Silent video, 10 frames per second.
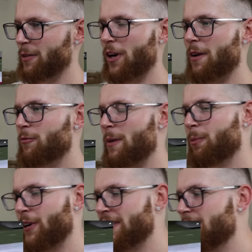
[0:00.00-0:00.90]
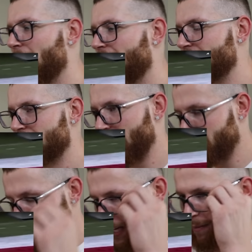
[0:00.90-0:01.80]
See, what I'm impressed about in these
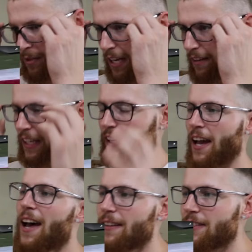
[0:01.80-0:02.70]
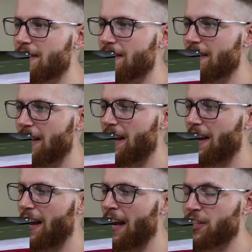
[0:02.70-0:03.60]
last few games, the cuts
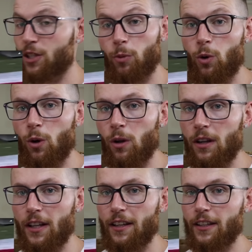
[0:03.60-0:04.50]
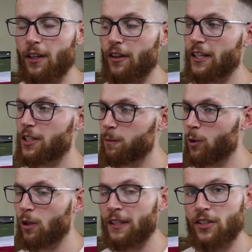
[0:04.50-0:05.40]
are small. You know, they're
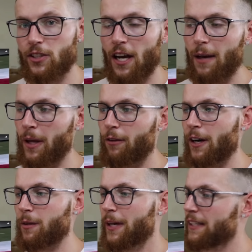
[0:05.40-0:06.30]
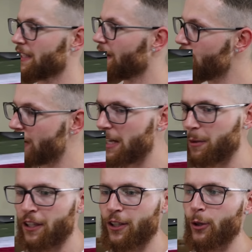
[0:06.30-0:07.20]
small and slight by the running backs. They don't need to
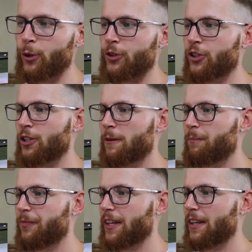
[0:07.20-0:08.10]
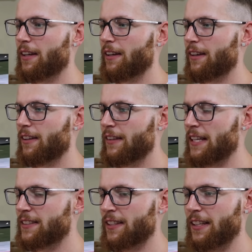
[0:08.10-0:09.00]
be huge.
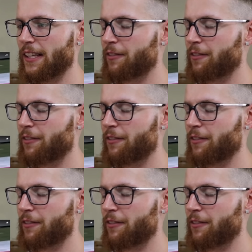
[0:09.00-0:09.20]
That's the thing.